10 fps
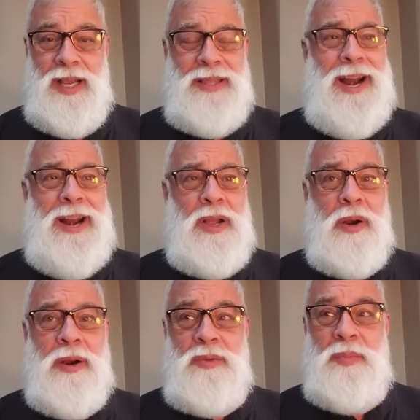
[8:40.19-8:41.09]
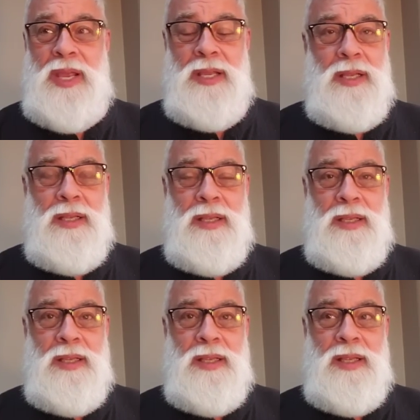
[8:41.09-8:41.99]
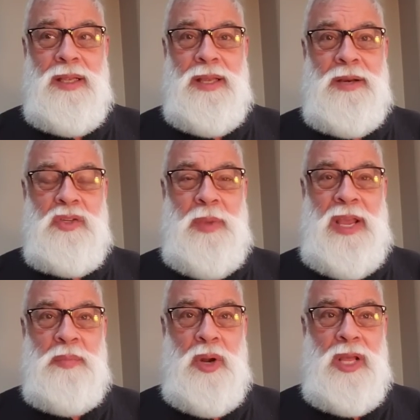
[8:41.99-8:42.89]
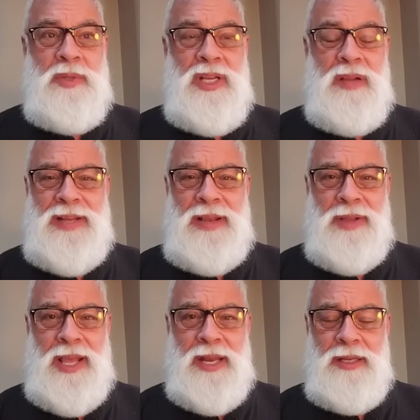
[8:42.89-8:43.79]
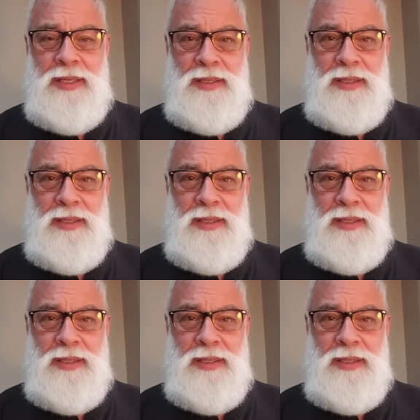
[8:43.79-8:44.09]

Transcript: And then it occurred to me, here's a man putting himself down again.